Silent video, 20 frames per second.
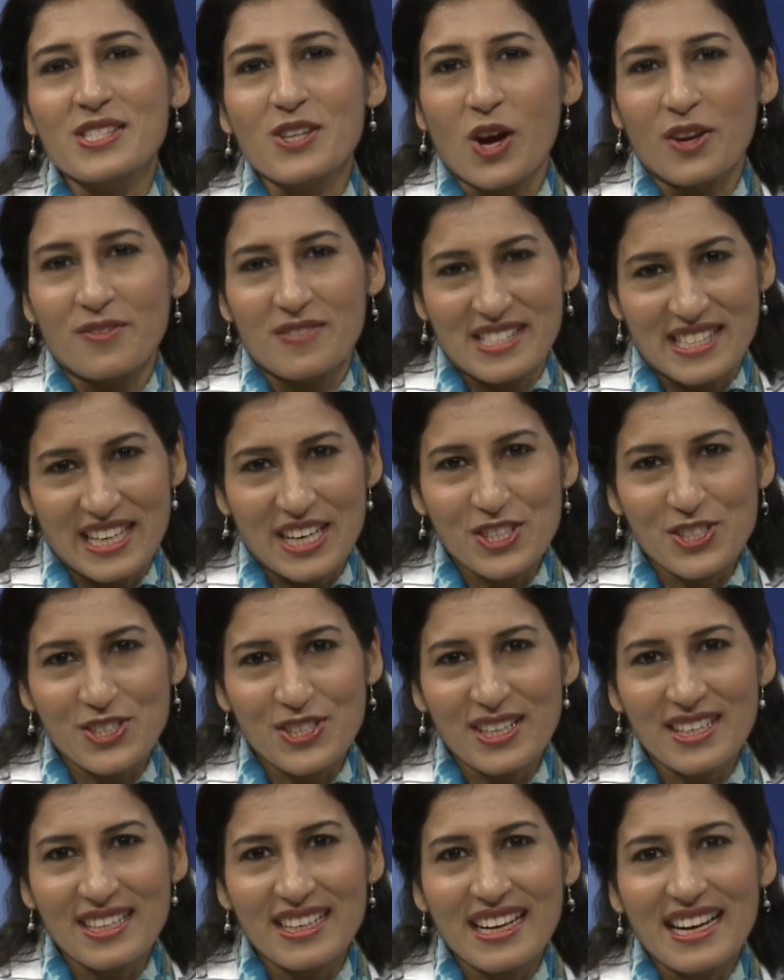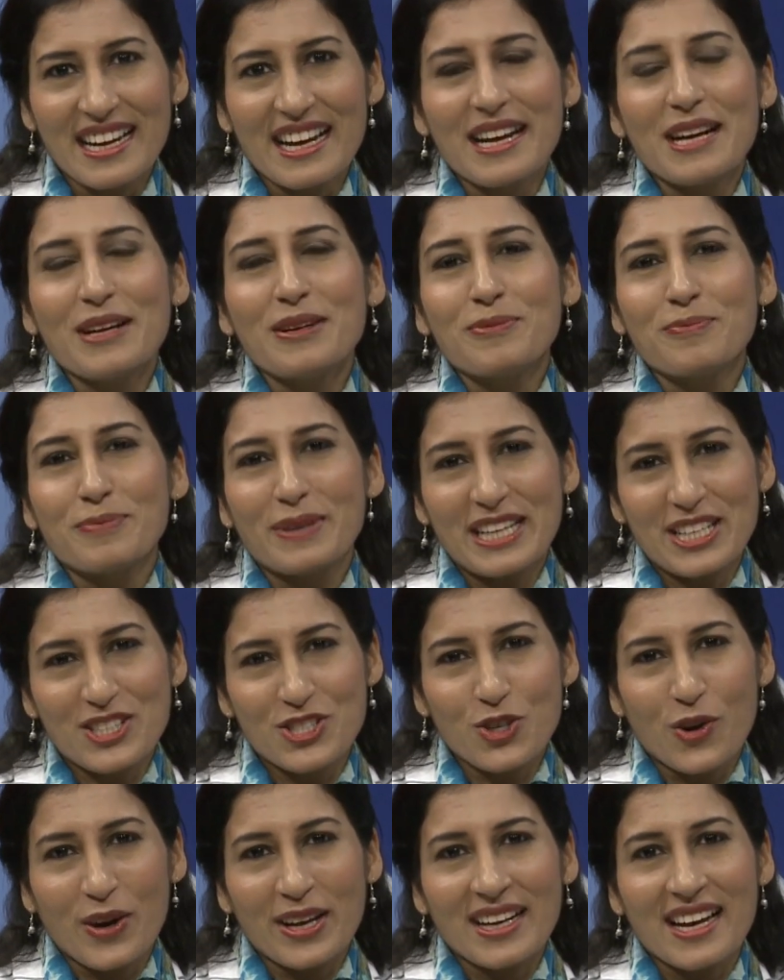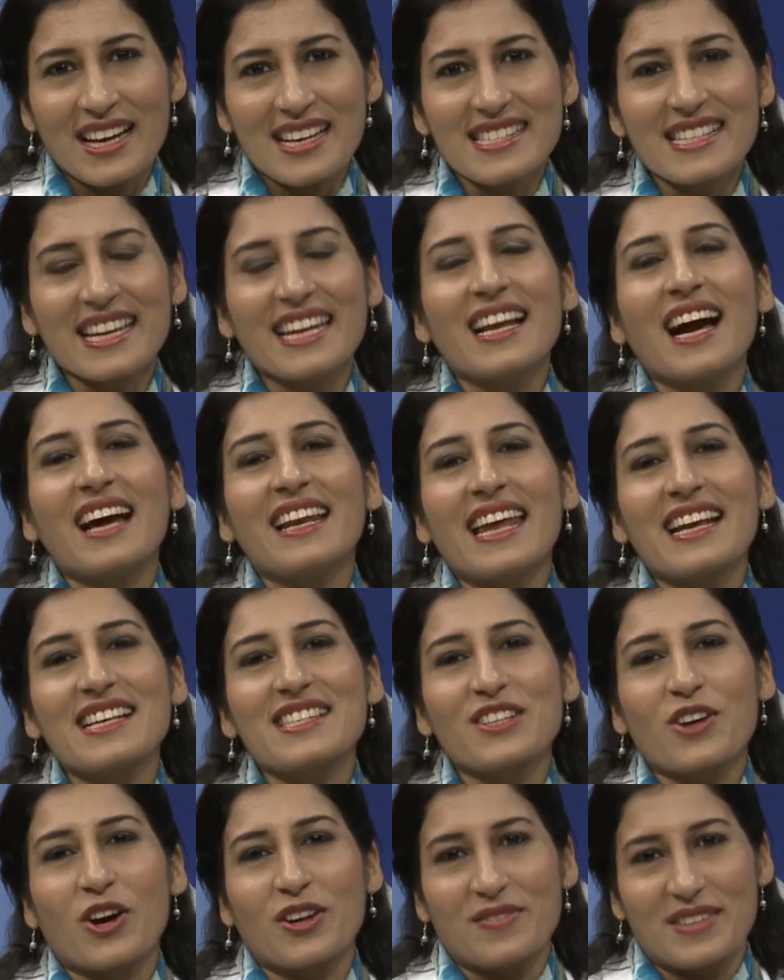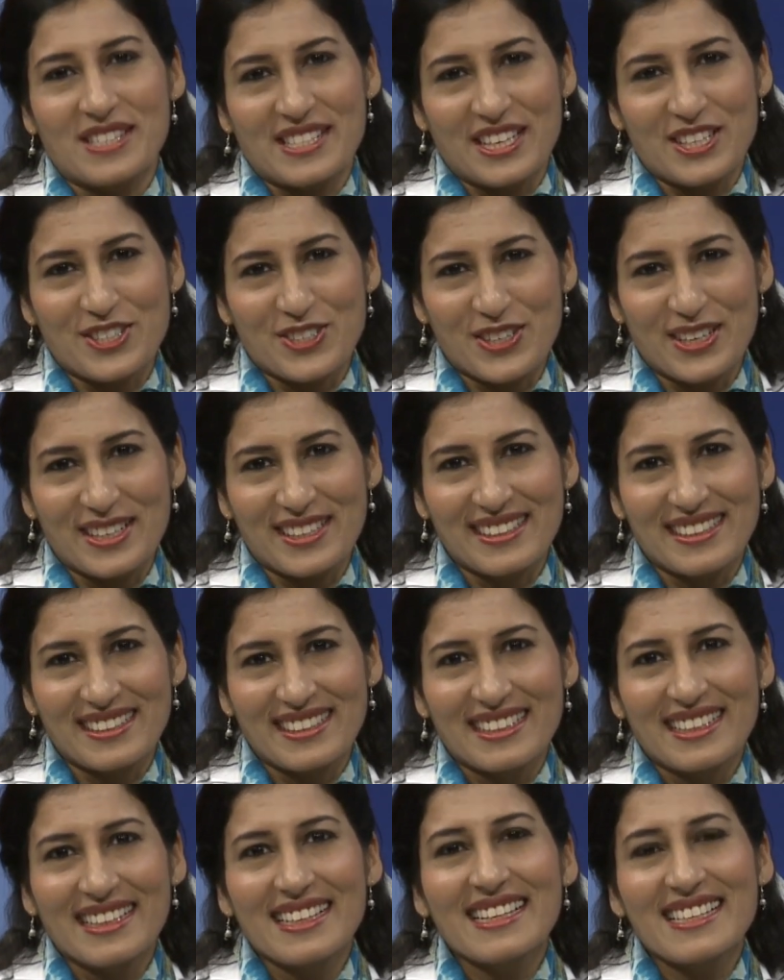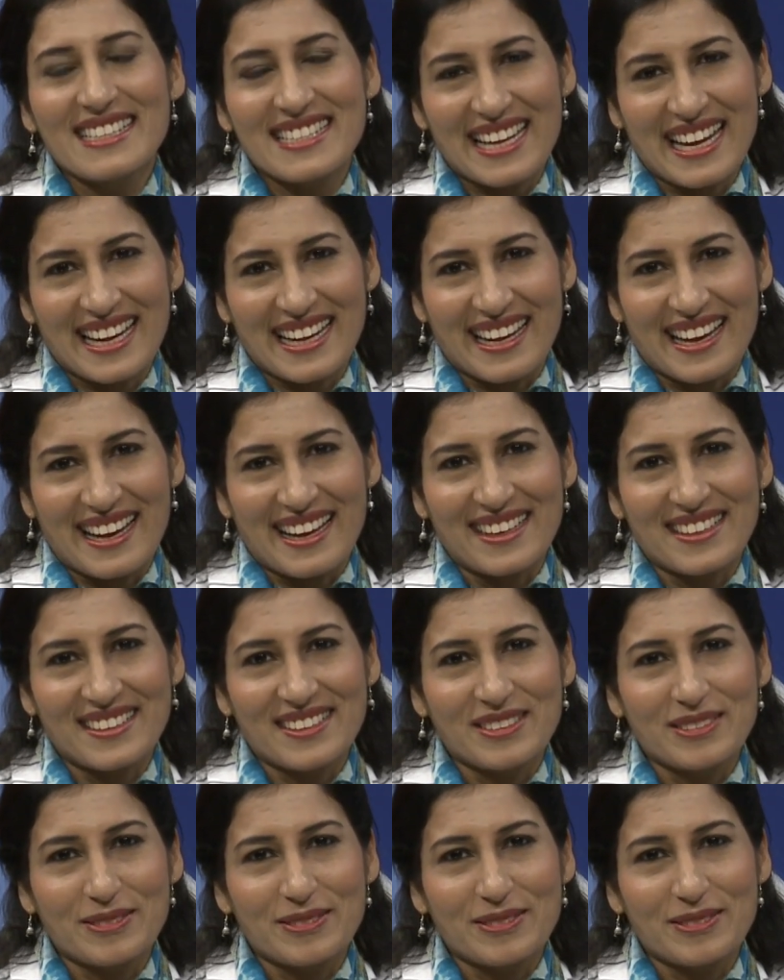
conversation. Please join us in our next conversation. Take care.